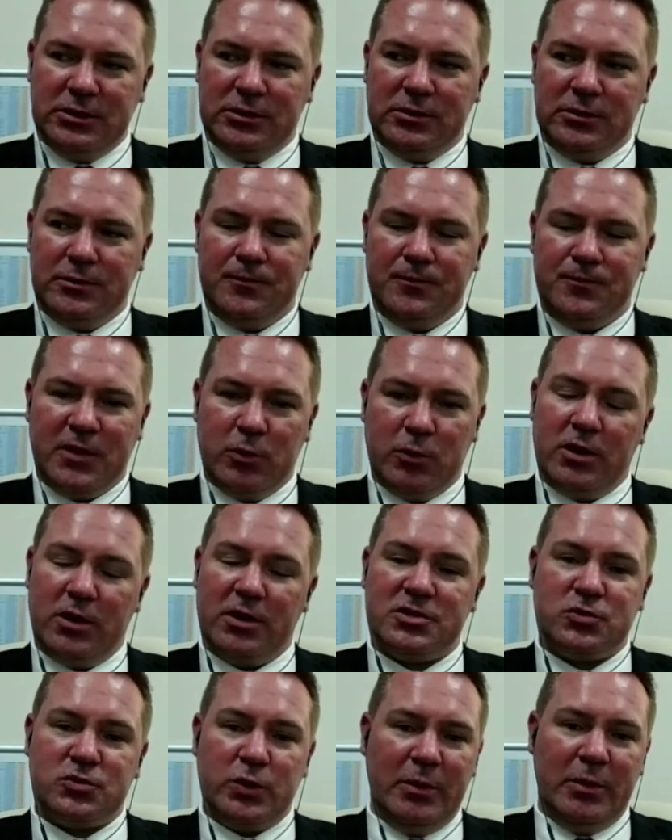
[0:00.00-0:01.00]
we're
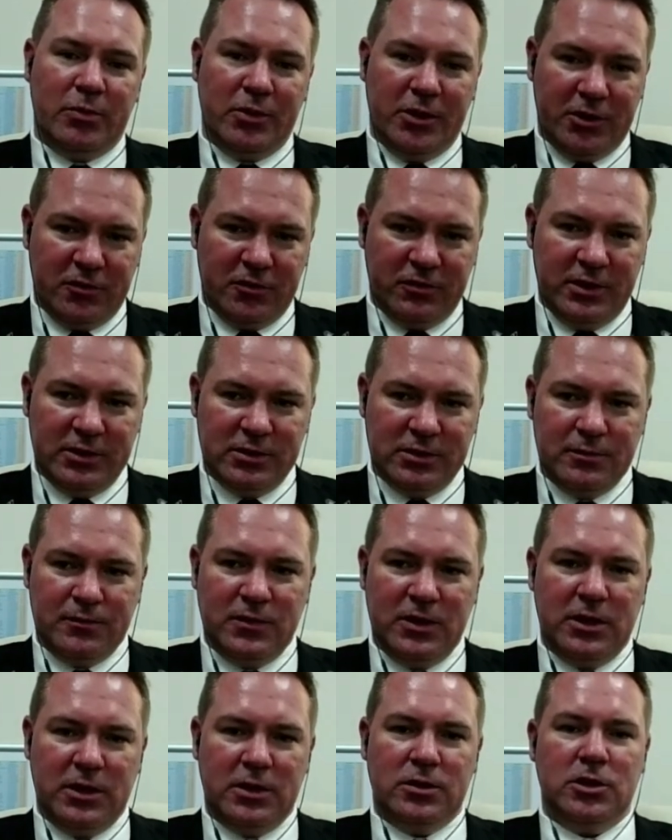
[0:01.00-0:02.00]
extremely proud of that here in
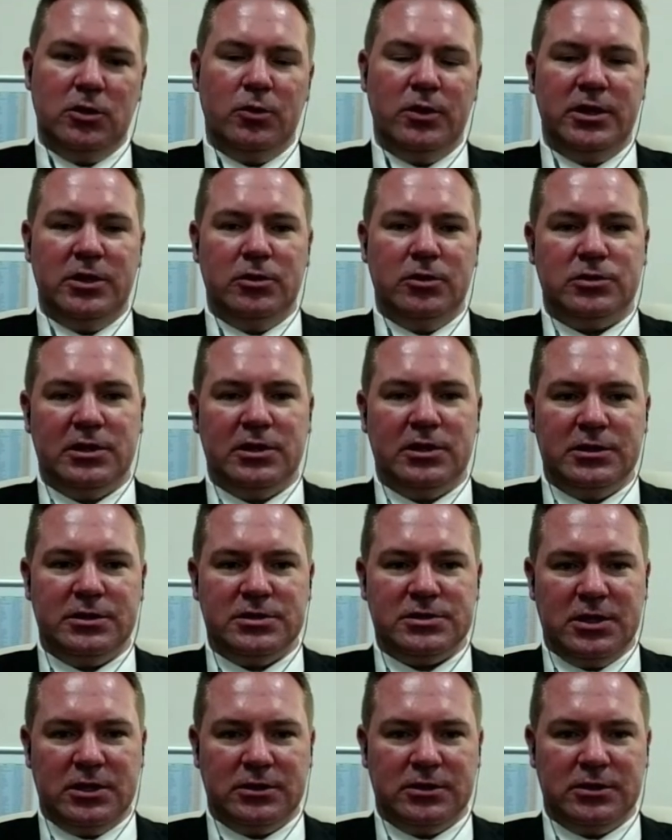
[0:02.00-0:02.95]
the Uae utility sector.